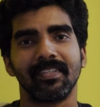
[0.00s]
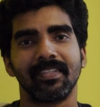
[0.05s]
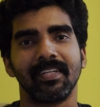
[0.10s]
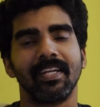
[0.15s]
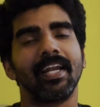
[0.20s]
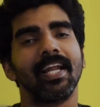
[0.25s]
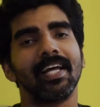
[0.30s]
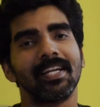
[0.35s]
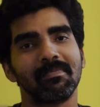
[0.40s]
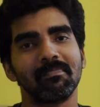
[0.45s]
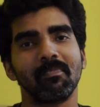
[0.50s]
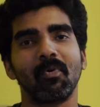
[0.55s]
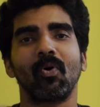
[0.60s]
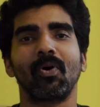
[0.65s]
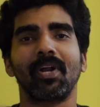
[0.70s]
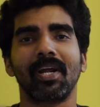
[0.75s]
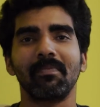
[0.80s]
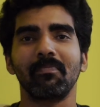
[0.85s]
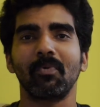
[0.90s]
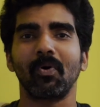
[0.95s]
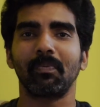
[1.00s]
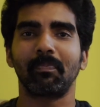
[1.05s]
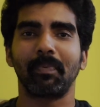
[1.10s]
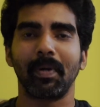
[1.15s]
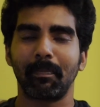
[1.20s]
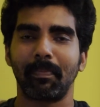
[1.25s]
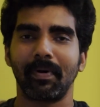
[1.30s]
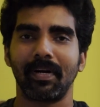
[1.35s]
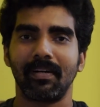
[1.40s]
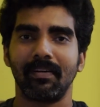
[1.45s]
Let more and more
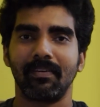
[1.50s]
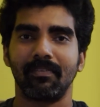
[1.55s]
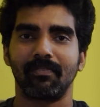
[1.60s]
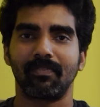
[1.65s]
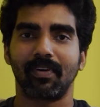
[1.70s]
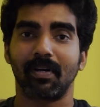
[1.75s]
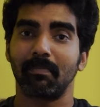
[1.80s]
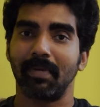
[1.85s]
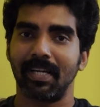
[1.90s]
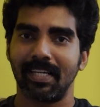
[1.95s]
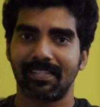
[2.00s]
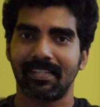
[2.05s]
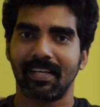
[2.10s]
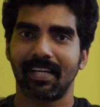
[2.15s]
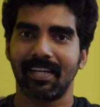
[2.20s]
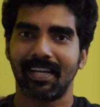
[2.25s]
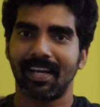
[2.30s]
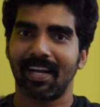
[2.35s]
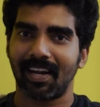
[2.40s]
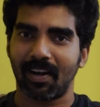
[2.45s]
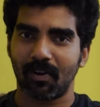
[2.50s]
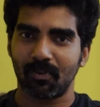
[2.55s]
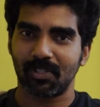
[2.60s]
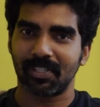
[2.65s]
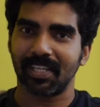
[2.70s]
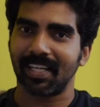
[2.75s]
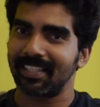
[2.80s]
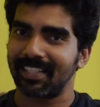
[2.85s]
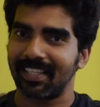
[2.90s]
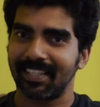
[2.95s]
people from inside and
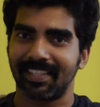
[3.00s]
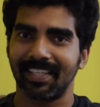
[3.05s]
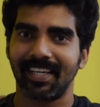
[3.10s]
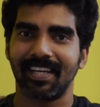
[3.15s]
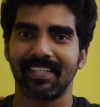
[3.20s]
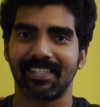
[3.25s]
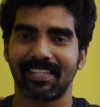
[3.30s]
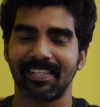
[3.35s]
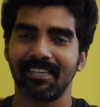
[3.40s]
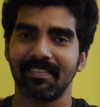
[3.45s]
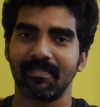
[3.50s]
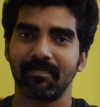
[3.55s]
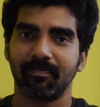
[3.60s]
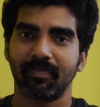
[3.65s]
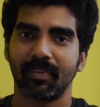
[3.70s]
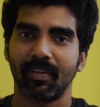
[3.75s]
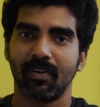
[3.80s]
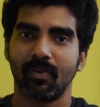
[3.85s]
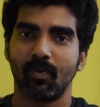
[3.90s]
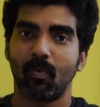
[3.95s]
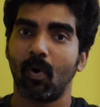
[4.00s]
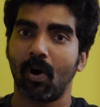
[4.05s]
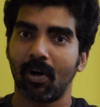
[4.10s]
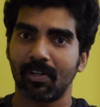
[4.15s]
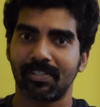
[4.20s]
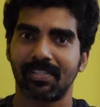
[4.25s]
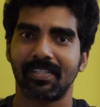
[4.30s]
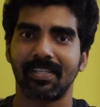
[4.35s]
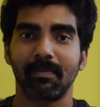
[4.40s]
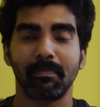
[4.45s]
outside the theatre
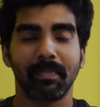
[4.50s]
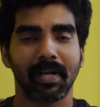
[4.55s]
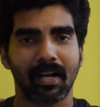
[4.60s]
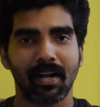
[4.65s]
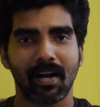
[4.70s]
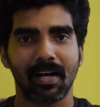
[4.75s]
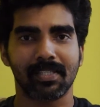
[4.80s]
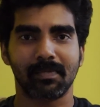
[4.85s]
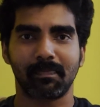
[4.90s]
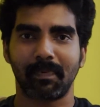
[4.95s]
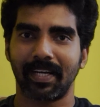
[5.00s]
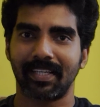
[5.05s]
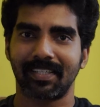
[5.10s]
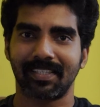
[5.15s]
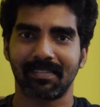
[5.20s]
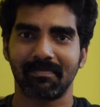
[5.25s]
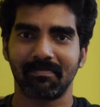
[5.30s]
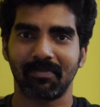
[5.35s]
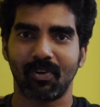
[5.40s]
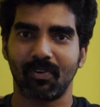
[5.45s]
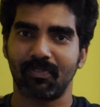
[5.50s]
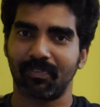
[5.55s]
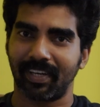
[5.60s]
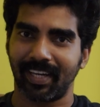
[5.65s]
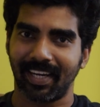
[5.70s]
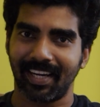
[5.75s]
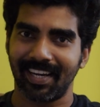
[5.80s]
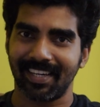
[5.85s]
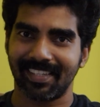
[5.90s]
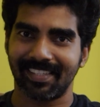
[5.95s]
watch the mega spectrum of
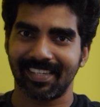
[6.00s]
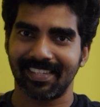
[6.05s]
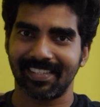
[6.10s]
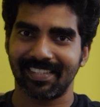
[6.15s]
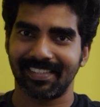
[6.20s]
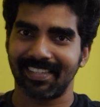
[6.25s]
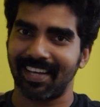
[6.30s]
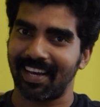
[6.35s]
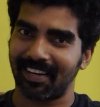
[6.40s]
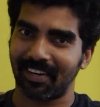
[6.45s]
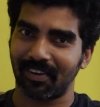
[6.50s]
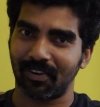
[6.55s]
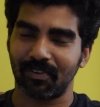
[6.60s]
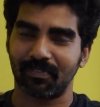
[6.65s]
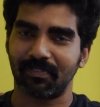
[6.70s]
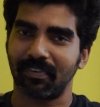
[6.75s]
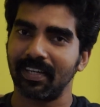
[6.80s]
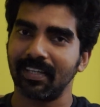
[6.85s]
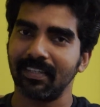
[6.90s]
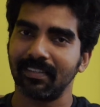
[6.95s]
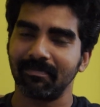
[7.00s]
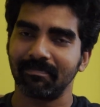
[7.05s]
creations that are offered.